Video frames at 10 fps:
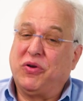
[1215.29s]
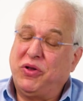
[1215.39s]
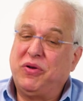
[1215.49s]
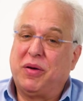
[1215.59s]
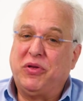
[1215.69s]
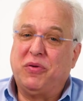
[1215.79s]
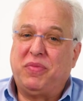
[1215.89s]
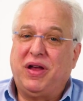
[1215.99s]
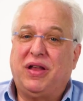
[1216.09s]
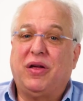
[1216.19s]

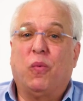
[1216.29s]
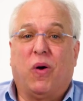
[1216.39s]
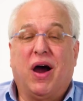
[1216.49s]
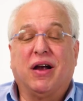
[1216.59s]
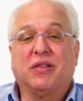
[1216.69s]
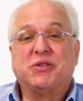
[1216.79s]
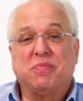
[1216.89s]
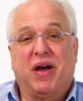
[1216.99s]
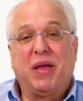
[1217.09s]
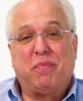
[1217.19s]
UWP-D wireless
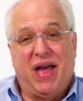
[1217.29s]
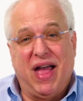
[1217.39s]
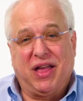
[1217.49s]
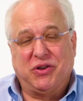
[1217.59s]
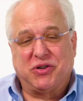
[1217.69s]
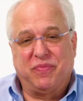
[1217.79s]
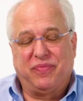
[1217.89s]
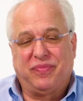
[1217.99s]
mic package.